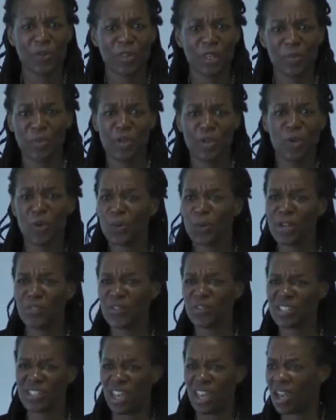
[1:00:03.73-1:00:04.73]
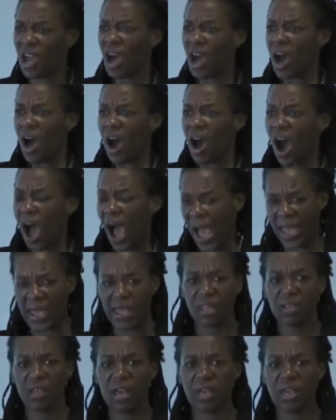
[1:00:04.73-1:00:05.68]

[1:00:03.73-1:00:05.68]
thing, but no one ever said, I